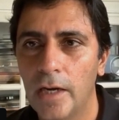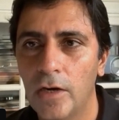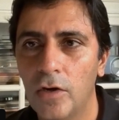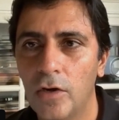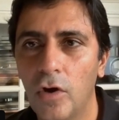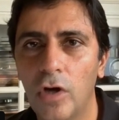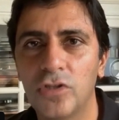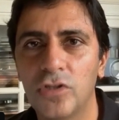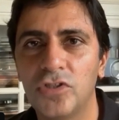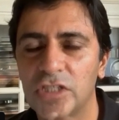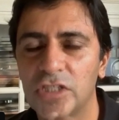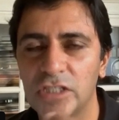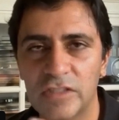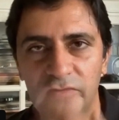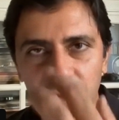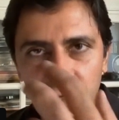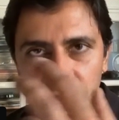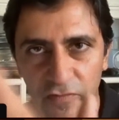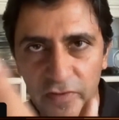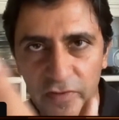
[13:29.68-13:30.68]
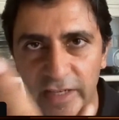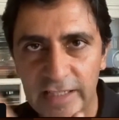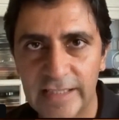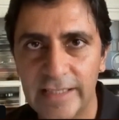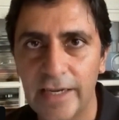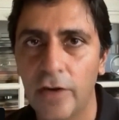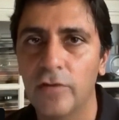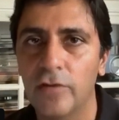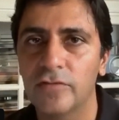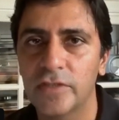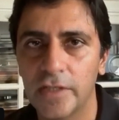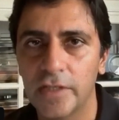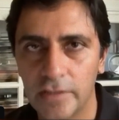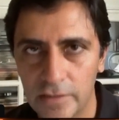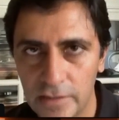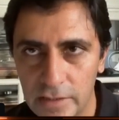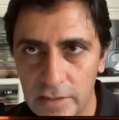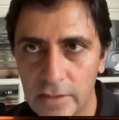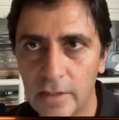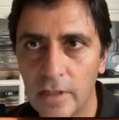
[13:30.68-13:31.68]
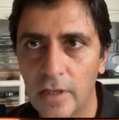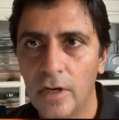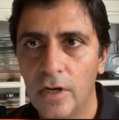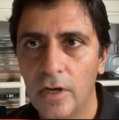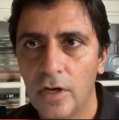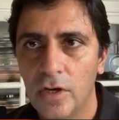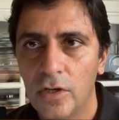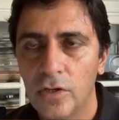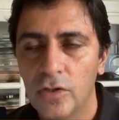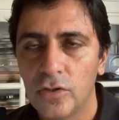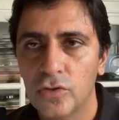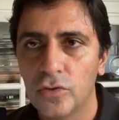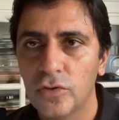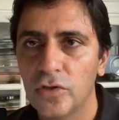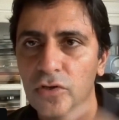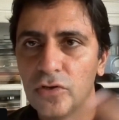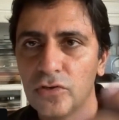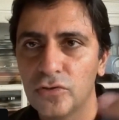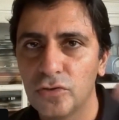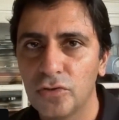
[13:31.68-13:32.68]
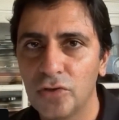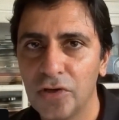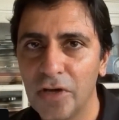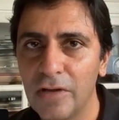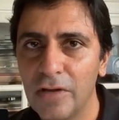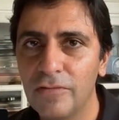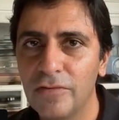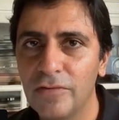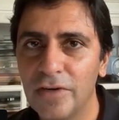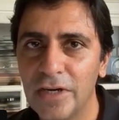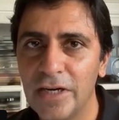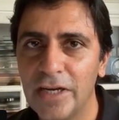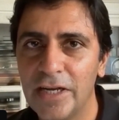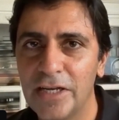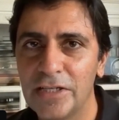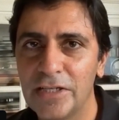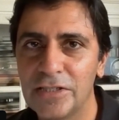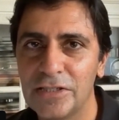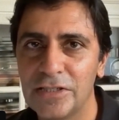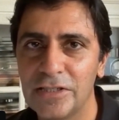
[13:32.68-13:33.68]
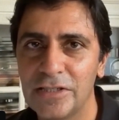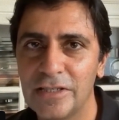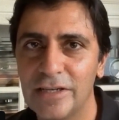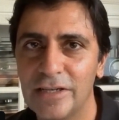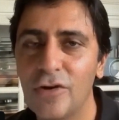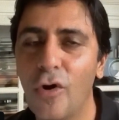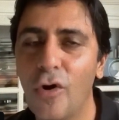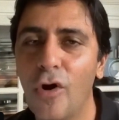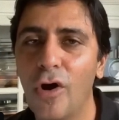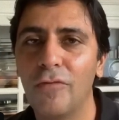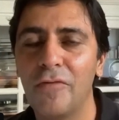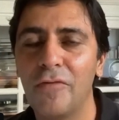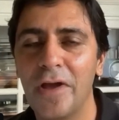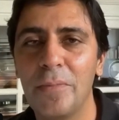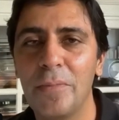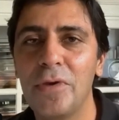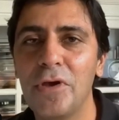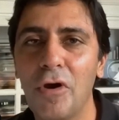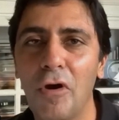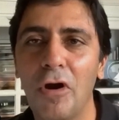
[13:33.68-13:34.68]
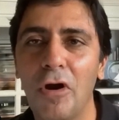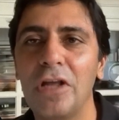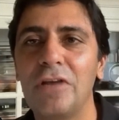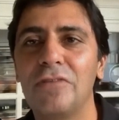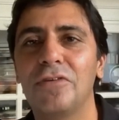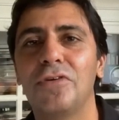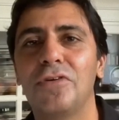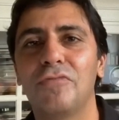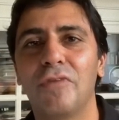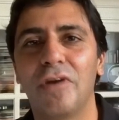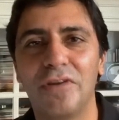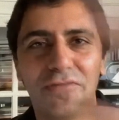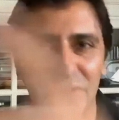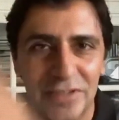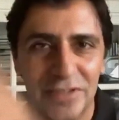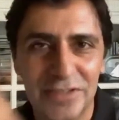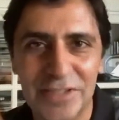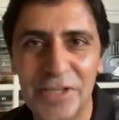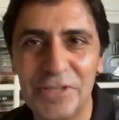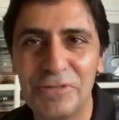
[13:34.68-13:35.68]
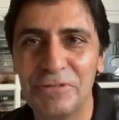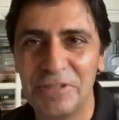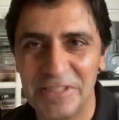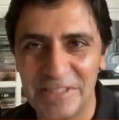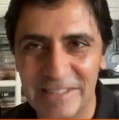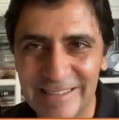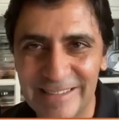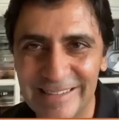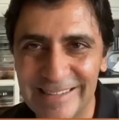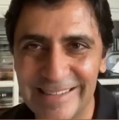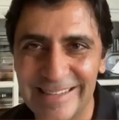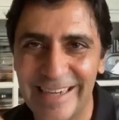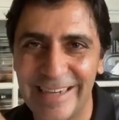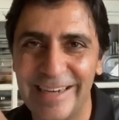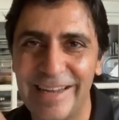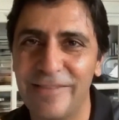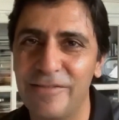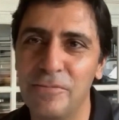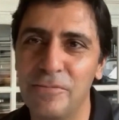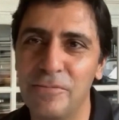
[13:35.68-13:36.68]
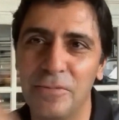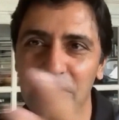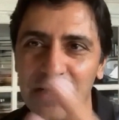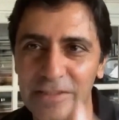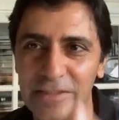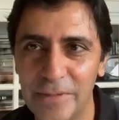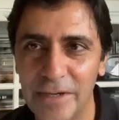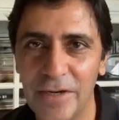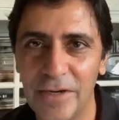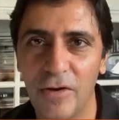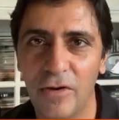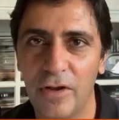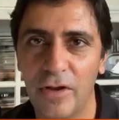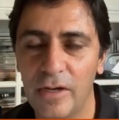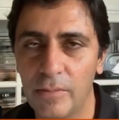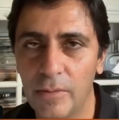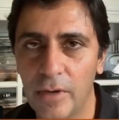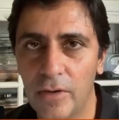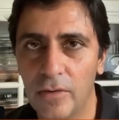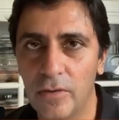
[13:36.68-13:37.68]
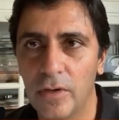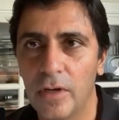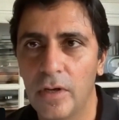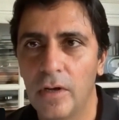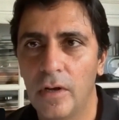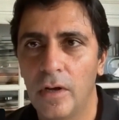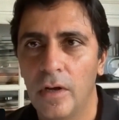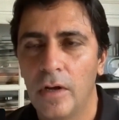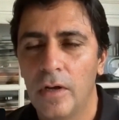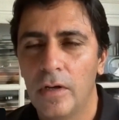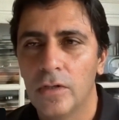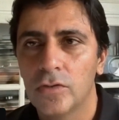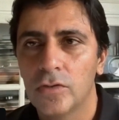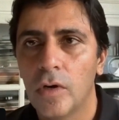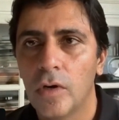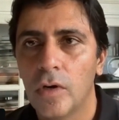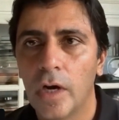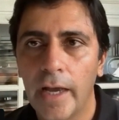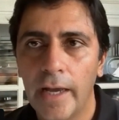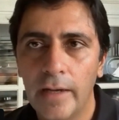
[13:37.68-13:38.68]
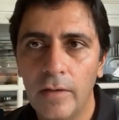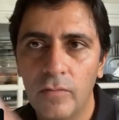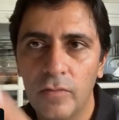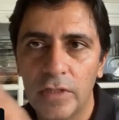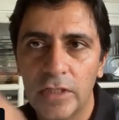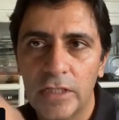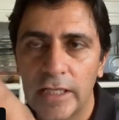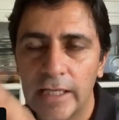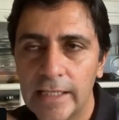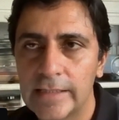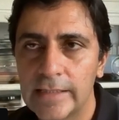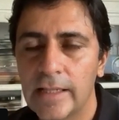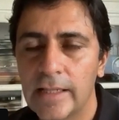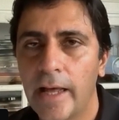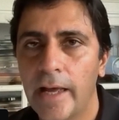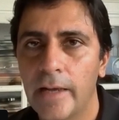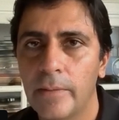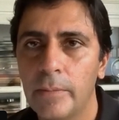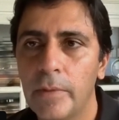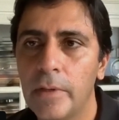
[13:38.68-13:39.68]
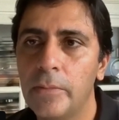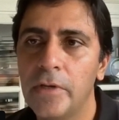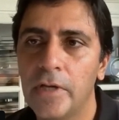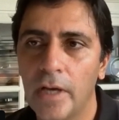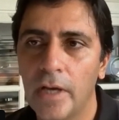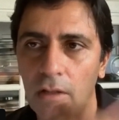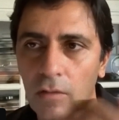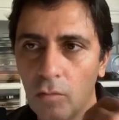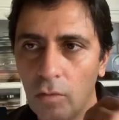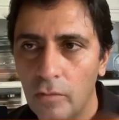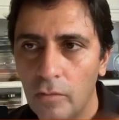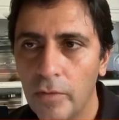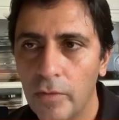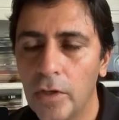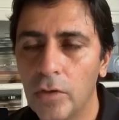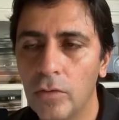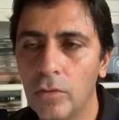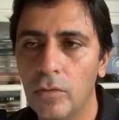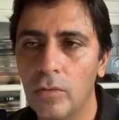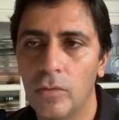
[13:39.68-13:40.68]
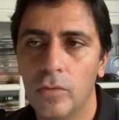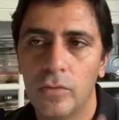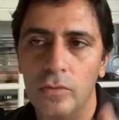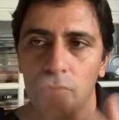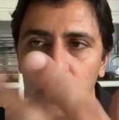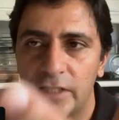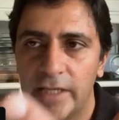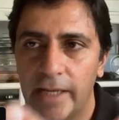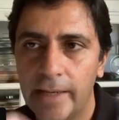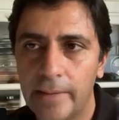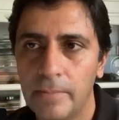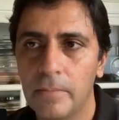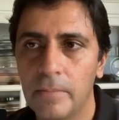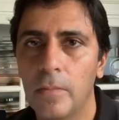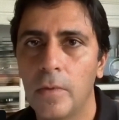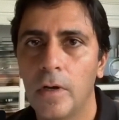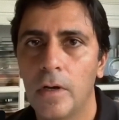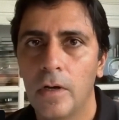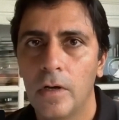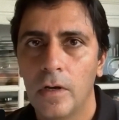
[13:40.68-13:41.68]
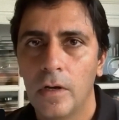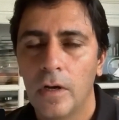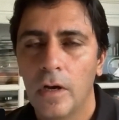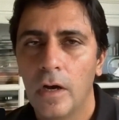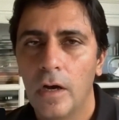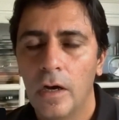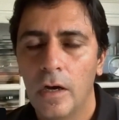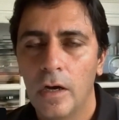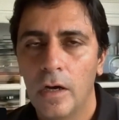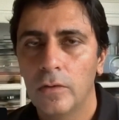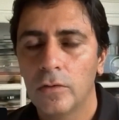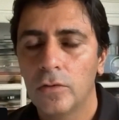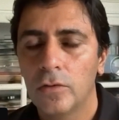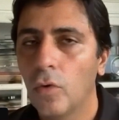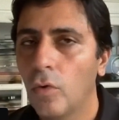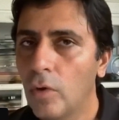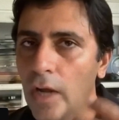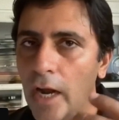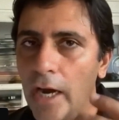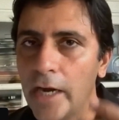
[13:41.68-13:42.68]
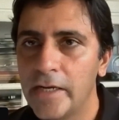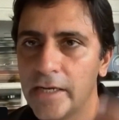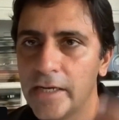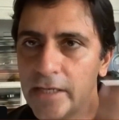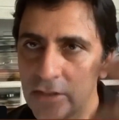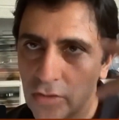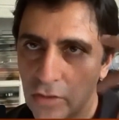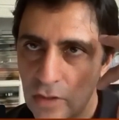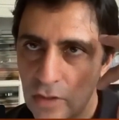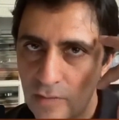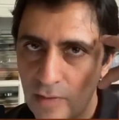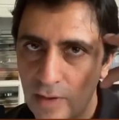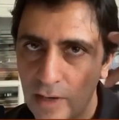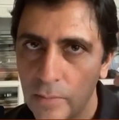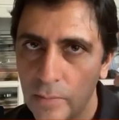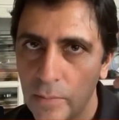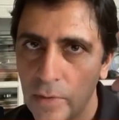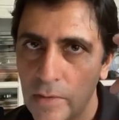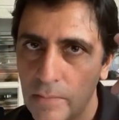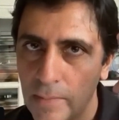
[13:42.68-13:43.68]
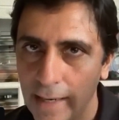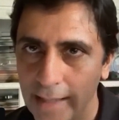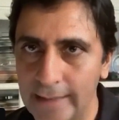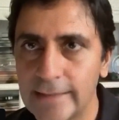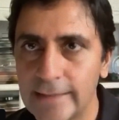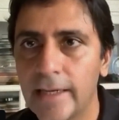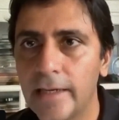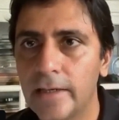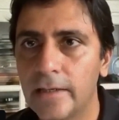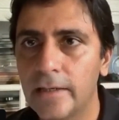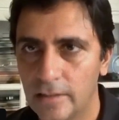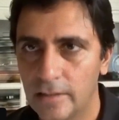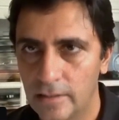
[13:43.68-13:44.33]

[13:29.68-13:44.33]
not just a fixed set of skills. So the real world has gone way beyond even 21st century skills that everybody has been talking about. So again, with things like PBL, what we do, STEM, the whole idea is to develop a mindset